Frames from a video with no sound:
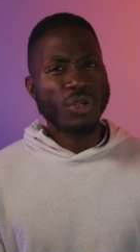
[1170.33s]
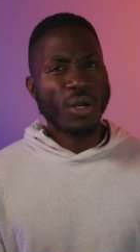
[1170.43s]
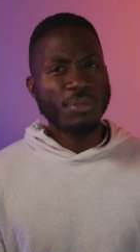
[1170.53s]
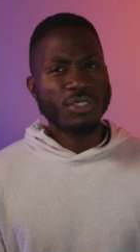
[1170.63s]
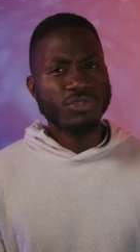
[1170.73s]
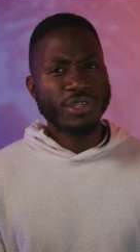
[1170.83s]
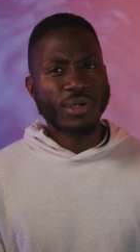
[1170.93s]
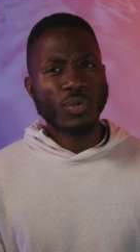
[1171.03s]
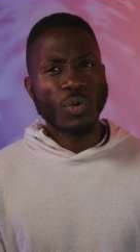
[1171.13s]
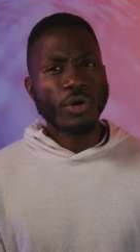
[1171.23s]
know, I've been
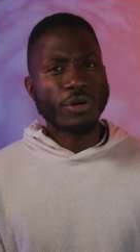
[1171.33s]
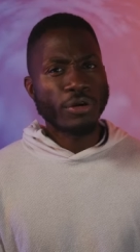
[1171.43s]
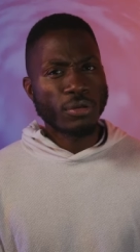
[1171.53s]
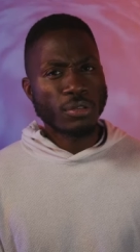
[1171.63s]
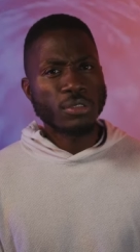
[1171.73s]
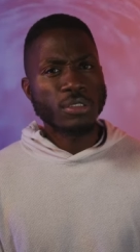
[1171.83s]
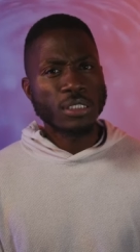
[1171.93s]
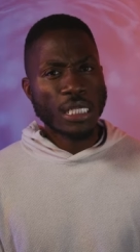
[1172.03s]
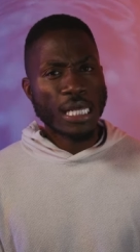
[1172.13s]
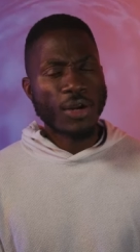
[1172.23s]
drinking water,
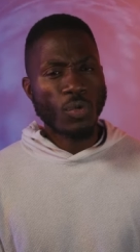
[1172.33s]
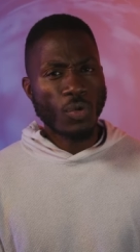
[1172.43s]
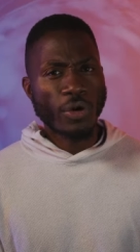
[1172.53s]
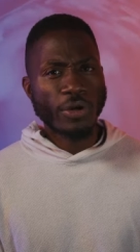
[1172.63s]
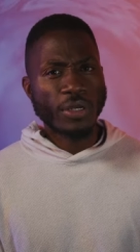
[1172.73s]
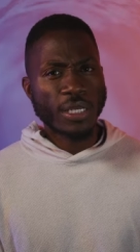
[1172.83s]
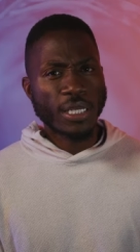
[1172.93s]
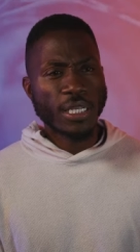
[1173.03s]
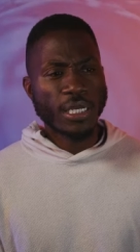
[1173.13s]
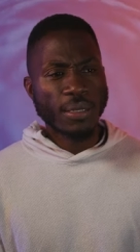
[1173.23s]
a lot of water,
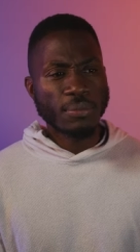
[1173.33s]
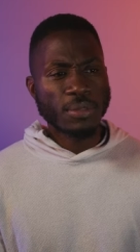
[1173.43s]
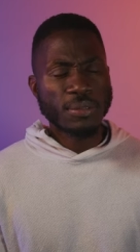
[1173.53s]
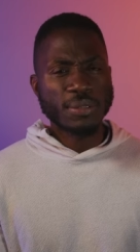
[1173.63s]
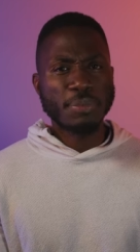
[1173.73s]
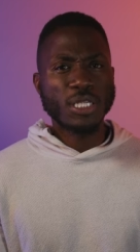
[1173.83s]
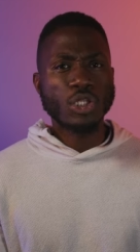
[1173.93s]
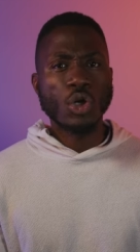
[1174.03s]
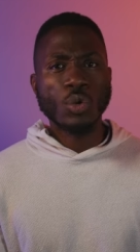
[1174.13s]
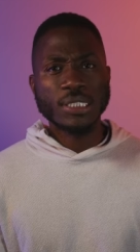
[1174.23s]
and I've been
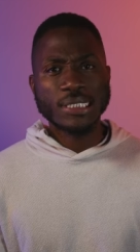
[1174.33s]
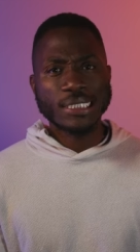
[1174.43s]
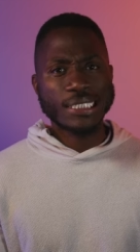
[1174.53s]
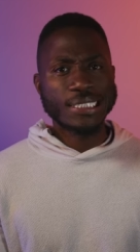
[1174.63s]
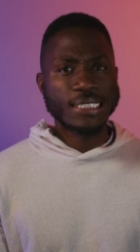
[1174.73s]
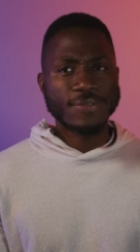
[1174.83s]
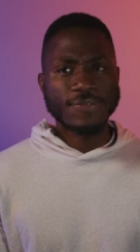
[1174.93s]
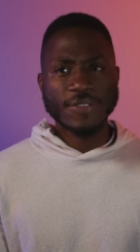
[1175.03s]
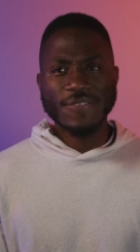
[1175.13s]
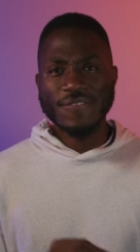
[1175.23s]
noticing the
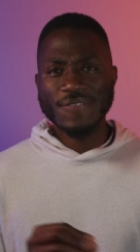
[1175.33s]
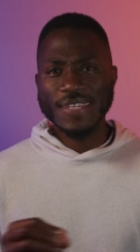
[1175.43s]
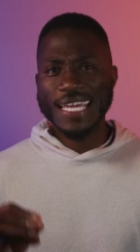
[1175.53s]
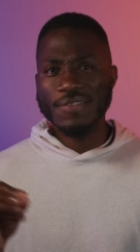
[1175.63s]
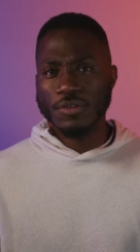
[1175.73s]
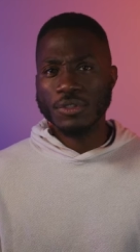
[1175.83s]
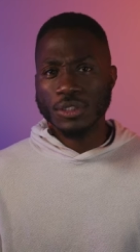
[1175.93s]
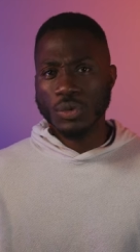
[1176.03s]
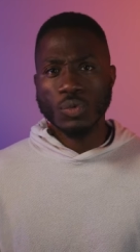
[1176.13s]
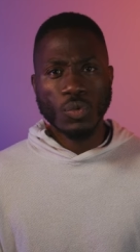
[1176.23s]
different
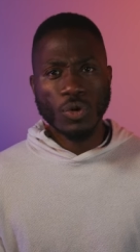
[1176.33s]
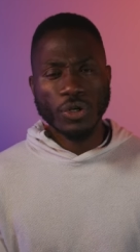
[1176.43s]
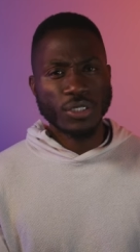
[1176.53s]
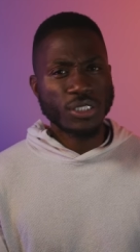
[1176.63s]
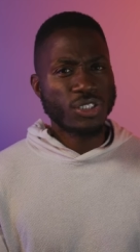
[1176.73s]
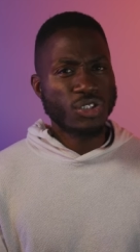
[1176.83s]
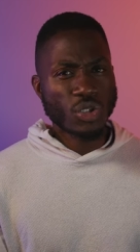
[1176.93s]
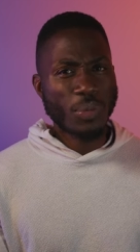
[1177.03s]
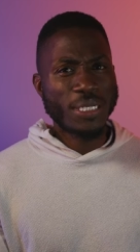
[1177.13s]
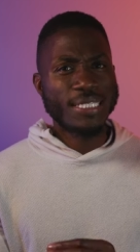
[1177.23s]
flavors in water. There's
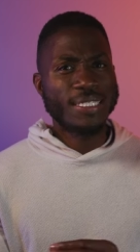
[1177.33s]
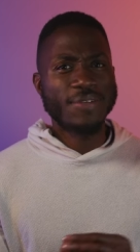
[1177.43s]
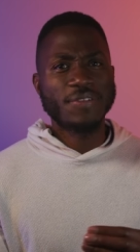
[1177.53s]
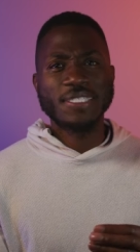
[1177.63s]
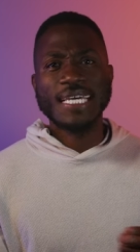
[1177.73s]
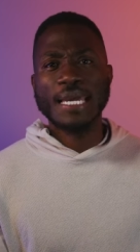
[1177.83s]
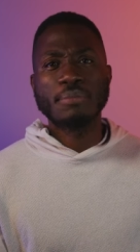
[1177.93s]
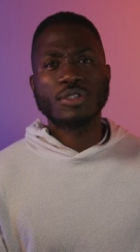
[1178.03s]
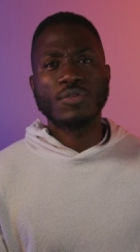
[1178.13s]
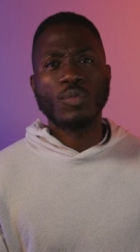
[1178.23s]
so many different
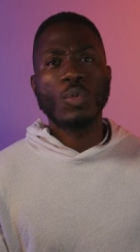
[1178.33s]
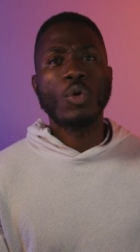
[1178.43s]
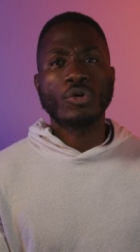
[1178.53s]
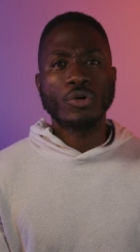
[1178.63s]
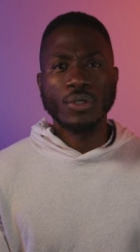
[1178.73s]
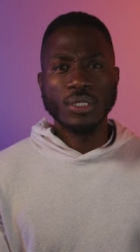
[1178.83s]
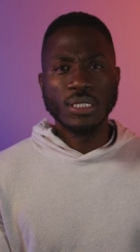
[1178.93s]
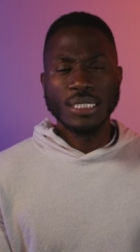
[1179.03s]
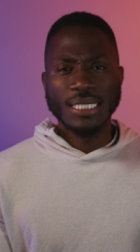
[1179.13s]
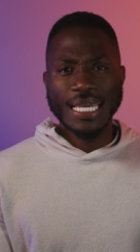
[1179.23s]
types of water
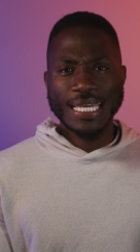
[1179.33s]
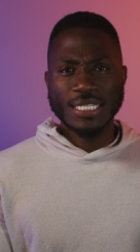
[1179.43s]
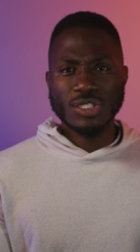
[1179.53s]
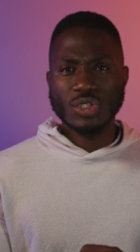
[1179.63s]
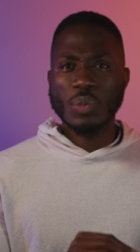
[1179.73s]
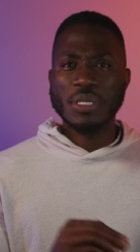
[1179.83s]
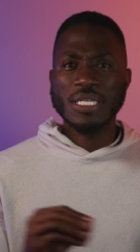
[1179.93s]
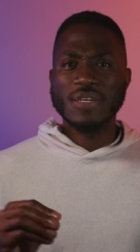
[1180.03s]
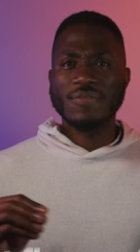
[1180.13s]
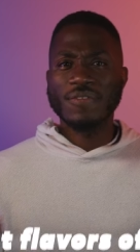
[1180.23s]
and so many
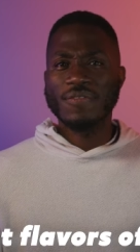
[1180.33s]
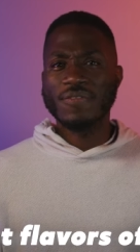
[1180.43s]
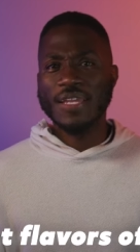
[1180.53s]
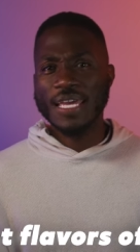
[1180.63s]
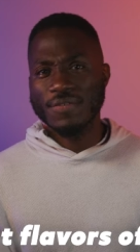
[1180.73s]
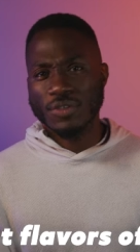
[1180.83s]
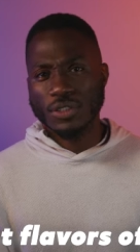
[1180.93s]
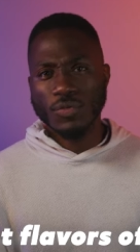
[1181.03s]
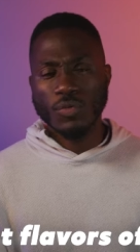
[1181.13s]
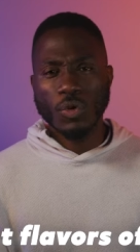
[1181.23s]
different flavors
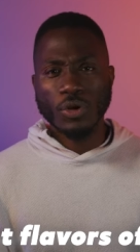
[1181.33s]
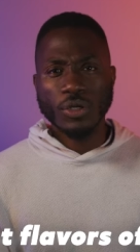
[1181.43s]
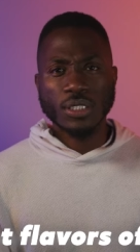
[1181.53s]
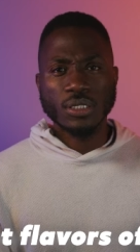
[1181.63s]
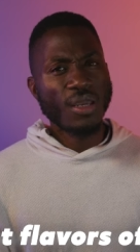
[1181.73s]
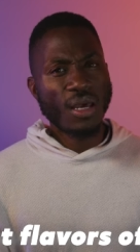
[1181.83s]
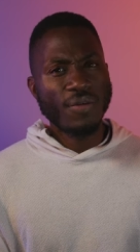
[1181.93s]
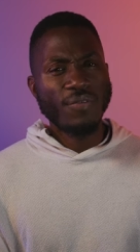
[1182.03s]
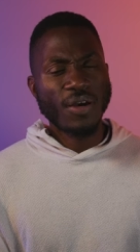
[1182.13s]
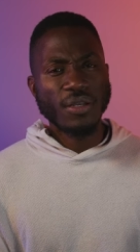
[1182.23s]
of water. I
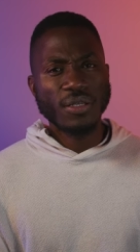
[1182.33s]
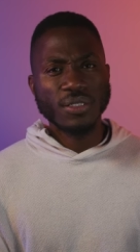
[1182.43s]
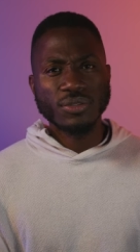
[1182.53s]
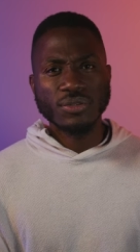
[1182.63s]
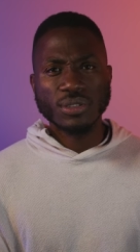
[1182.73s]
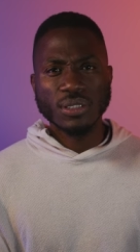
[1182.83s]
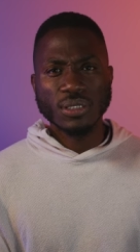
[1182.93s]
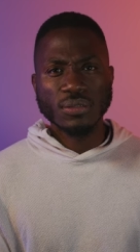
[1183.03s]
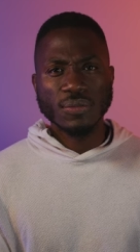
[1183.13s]
find interesting.